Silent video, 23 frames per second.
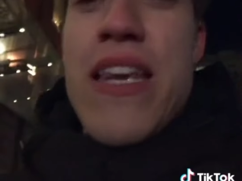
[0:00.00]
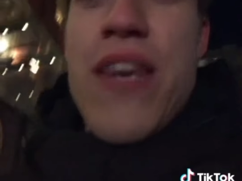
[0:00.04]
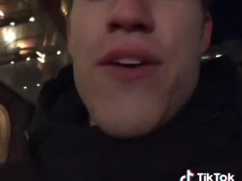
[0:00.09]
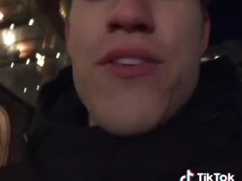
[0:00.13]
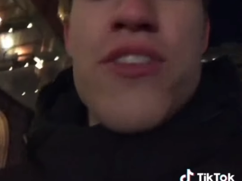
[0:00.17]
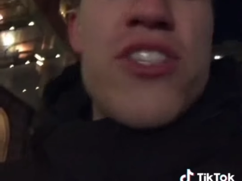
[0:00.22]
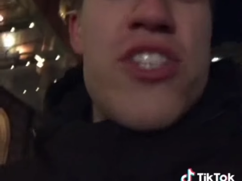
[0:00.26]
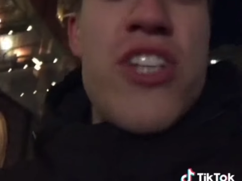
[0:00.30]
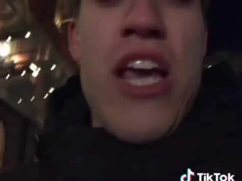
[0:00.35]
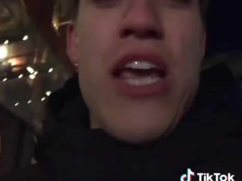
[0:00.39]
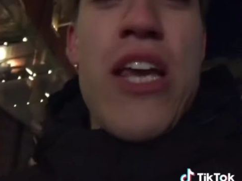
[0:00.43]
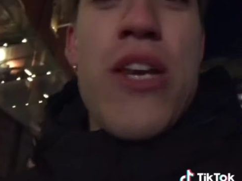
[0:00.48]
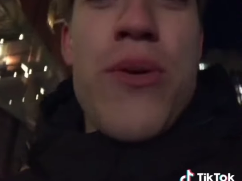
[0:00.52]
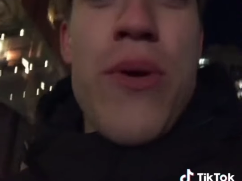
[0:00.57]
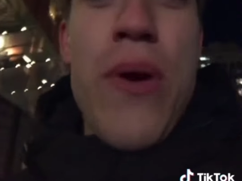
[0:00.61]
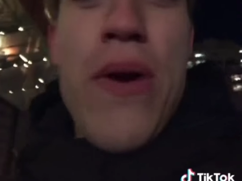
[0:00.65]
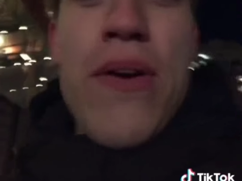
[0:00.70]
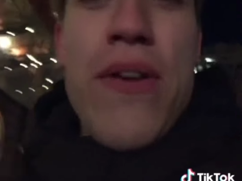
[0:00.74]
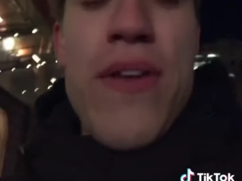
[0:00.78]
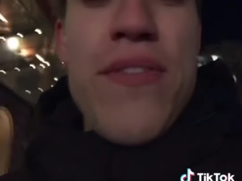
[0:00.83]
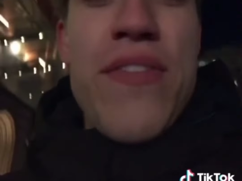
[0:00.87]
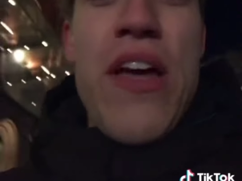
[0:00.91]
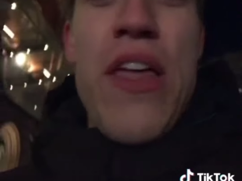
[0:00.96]
Now it's
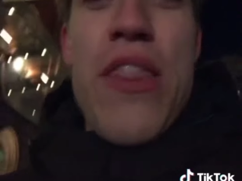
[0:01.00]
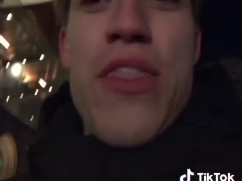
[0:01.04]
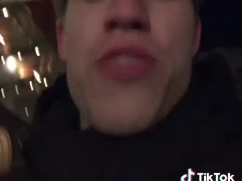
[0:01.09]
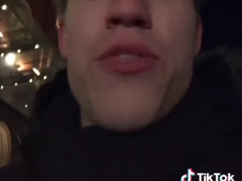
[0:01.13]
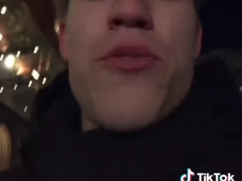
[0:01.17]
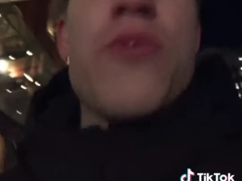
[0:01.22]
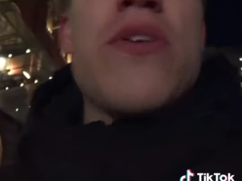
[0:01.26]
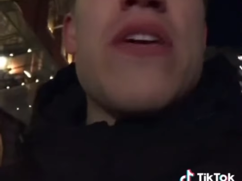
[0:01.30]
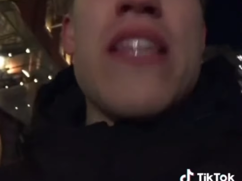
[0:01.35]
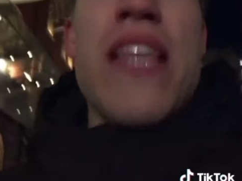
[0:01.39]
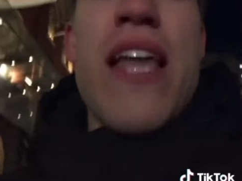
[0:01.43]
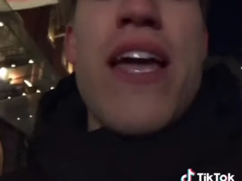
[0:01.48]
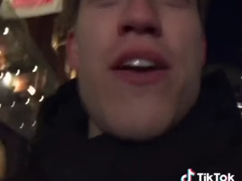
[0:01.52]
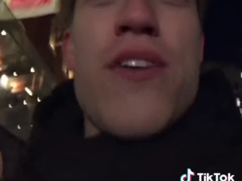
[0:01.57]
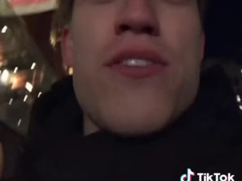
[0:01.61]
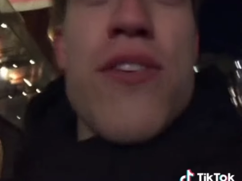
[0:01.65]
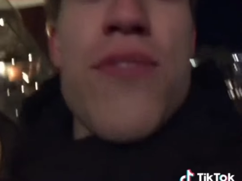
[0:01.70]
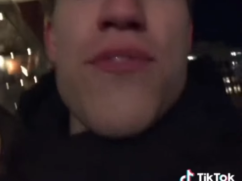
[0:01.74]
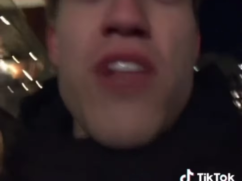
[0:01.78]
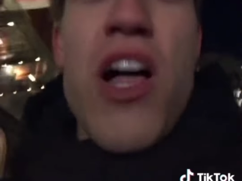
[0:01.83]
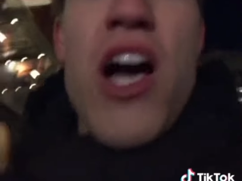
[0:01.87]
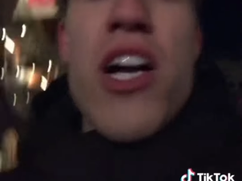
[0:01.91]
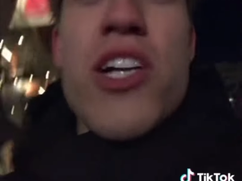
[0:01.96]
January, I've got 3
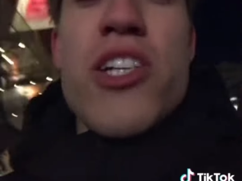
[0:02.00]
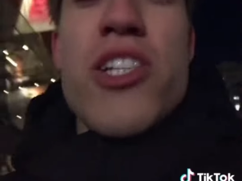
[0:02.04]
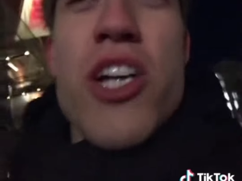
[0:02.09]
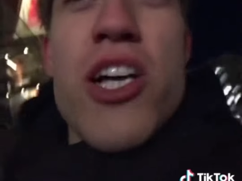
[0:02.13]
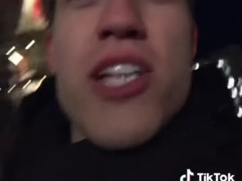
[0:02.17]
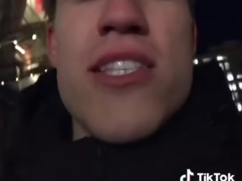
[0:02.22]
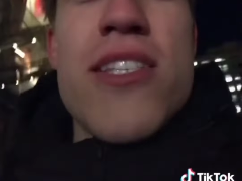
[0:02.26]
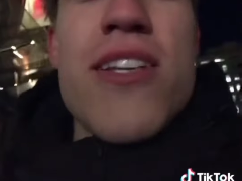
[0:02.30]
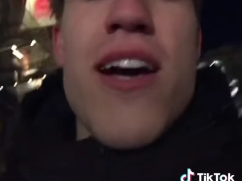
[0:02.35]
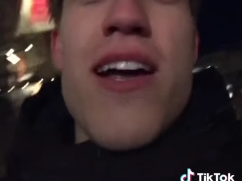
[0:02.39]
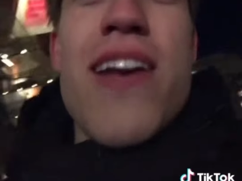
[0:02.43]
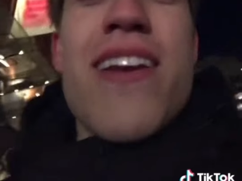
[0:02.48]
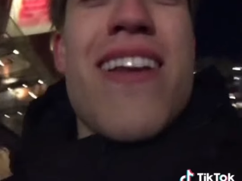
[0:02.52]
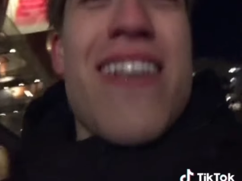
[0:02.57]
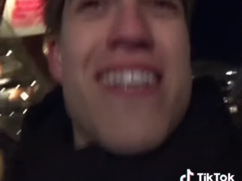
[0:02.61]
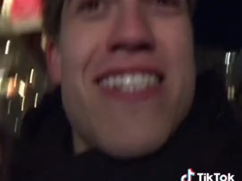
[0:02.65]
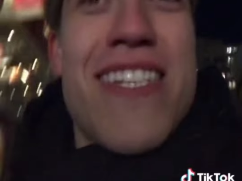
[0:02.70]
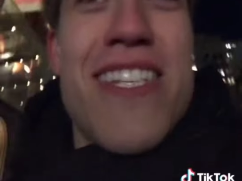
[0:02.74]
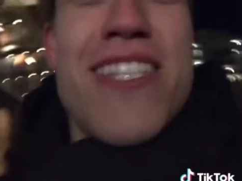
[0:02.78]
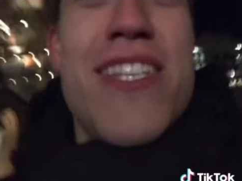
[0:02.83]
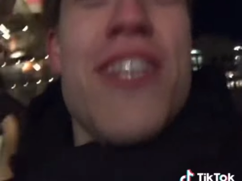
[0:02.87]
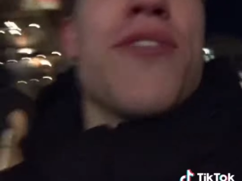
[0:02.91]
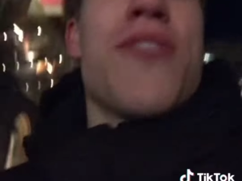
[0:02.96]
layers of long johns on and I
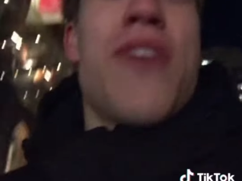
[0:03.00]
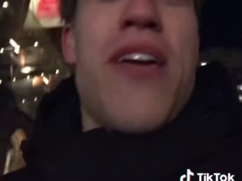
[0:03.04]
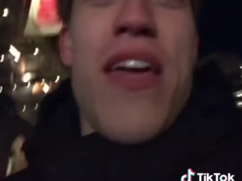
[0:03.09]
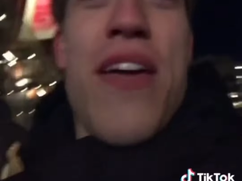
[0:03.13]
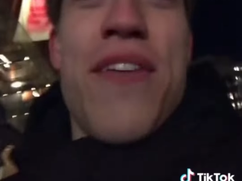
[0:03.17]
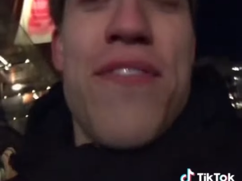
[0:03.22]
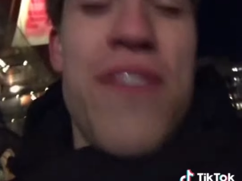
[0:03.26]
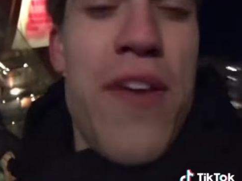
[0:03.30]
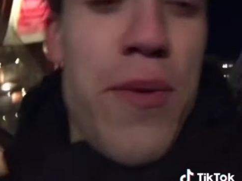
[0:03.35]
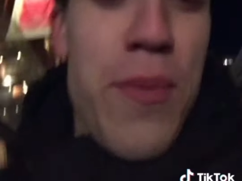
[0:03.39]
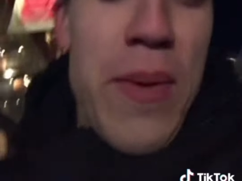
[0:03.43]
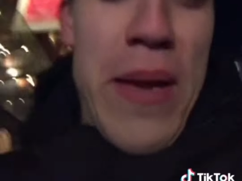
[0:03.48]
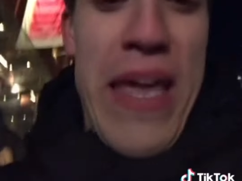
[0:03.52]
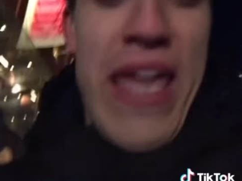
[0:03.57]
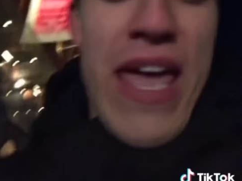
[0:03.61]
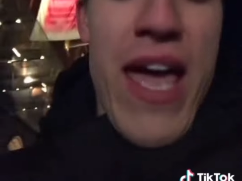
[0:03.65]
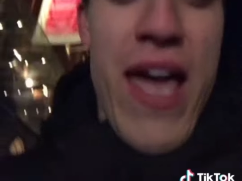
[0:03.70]
still can't feel my